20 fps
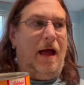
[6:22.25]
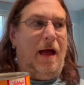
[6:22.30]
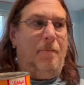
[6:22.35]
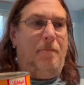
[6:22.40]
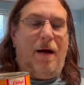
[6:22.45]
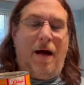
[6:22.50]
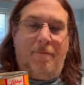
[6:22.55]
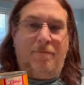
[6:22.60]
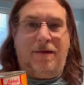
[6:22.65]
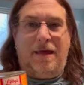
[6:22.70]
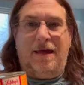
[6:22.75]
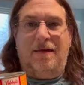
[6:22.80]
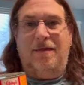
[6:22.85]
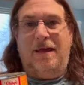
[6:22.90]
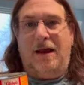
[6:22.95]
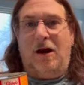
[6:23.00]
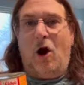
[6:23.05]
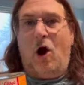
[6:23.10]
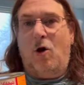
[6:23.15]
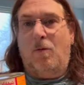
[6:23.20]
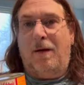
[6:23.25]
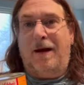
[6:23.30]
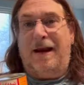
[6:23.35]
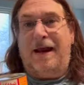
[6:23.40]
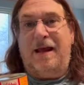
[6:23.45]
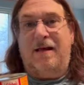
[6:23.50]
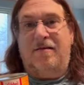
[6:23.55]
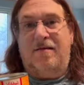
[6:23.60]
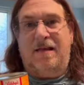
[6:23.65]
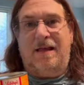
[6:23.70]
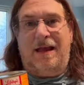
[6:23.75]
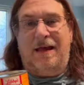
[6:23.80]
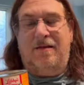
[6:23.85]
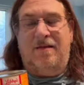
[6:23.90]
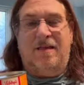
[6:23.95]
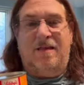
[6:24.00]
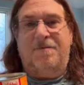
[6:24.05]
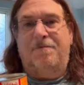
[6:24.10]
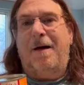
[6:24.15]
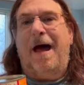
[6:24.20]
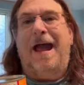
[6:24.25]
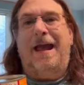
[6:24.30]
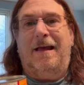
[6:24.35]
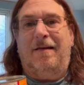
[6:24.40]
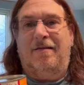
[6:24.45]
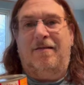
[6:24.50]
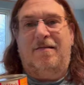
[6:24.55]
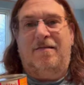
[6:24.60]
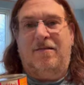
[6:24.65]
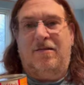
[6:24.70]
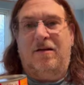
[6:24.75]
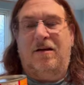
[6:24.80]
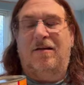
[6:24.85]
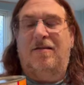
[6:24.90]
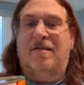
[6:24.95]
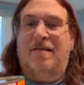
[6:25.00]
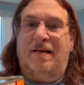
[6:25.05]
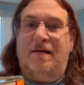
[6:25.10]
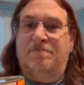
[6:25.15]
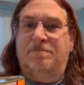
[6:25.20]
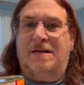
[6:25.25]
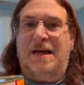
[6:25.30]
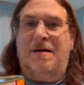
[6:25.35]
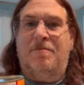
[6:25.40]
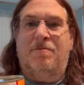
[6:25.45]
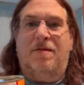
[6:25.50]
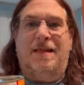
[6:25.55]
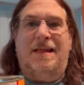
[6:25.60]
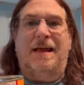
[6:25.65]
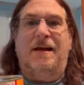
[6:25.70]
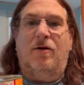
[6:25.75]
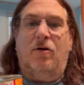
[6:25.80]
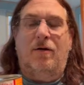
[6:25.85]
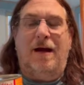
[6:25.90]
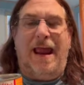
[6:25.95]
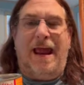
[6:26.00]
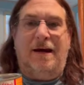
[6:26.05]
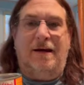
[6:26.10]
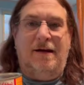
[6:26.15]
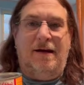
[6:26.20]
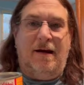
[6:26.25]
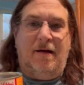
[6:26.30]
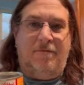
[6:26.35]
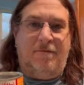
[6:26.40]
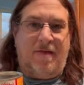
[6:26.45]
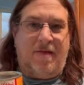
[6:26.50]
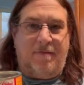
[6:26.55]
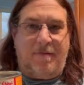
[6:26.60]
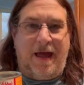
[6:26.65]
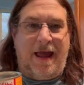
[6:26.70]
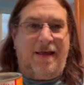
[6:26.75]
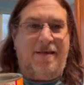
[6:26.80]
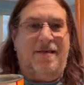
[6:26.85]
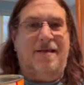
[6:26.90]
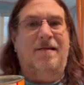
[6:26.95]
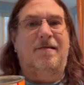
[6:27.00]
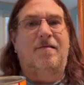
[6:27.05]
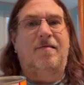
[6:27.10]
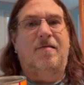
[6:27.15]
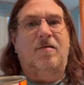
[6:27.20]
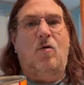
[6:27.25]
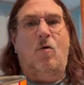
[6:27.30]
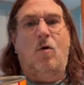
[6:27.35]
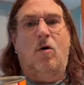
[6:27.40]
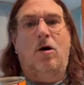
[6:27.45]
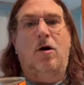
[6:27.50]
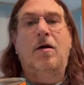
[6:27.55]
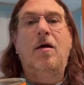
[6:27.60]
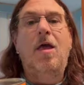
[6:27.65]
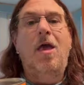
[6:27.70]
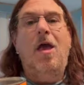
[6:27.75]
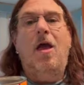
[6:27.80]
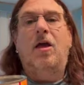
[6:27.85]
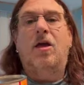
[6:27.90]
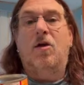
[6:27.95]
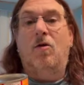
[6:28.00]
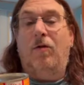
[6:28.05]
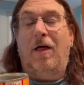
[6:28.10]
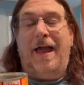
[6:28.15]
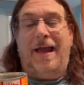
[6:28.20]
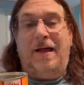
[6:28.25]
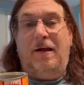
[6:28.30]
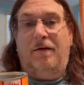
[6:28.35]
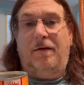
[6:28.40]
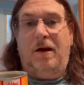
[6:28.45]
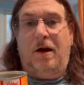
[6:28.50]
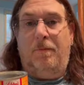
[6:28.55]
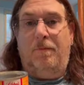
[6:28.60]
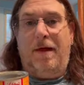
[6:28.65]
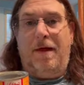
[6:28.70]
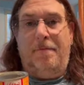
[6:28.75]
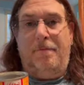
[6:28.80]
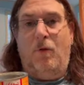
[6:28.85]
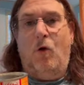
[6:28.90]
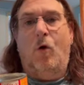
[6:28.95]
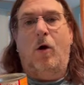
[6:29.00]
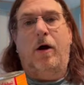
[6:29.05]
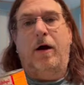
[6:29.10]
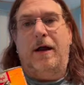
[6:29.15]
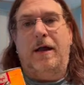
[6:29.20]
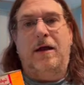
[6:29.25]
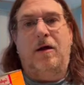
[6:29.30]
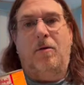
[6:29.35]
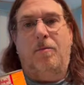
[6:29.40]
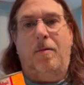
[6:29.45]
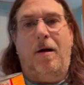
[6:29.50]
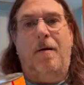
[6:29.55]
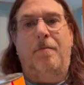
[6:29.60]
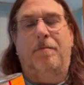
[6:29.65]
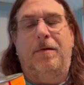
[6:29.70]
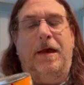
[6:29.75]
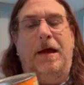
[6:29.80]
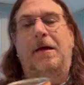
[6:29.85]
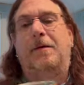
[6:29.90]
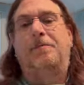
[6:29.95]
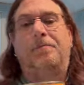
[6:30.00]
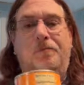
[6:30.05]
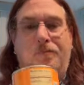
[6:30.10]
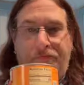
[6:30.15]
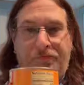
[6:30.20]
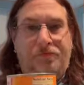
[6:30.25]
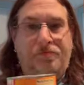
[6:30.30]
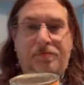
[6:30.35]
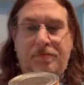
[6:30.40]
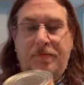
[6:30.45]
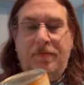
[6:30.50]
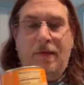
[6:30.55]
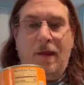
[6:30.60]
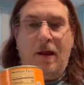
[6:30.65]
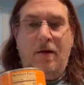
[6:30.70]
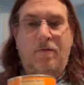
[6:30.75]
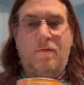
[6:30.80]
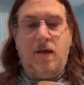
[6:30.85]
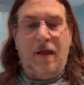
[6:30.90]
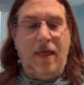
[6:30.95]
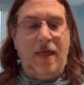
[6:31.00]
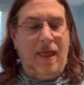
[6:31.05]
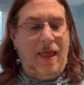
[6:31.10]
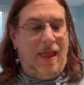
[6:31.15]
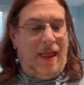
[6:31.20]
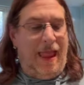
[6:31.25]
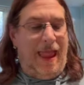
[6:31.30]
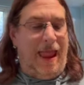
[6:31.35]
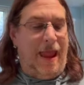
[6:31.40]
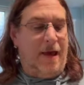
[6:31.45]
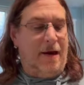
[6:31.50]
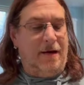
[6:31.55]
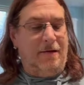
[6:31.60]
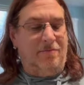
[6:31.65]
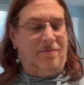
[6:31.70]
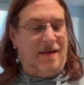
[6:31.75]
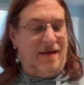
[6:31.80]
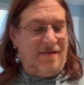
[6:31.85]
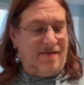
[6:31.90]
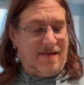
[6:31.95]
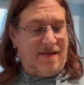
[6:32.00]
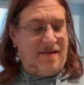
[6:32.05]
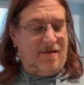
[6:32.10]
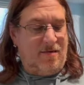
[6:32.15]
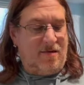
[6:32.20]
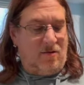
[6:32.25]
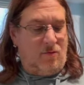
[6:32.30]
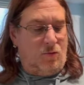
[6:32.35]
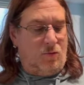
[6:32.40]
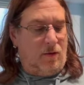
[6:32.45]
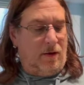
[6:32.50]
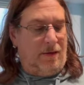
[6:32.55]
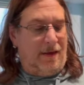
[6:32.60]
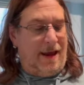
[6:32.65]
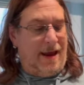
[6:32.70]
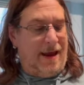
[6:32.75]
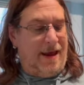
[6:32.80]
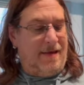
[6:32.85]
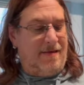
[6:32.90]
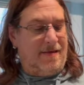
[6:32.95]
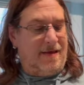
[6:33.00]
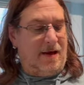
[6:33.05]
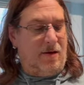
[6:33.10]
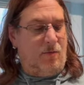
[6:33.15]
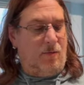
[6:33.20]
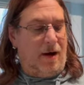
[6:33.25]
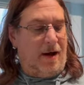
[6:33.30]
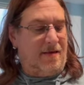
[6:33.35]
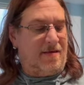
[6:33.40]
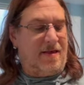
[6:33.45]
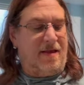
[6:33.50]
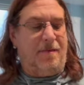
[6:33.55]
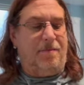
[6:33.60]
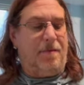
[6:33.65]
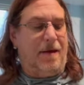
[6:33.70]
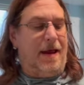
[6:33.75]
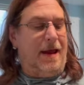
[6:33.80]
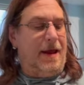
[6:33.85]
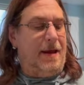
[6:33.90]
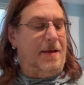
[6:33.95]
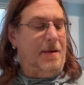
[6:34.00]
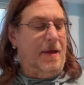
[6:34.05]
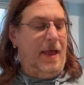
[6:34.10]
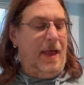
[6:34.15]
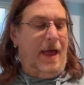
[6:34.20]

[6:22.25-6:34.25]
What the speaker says: pumpkin that already is spiced, because sometimes they don't add enough spices, or you like a little bit more in your pumpkin. And this is a really easy recipe.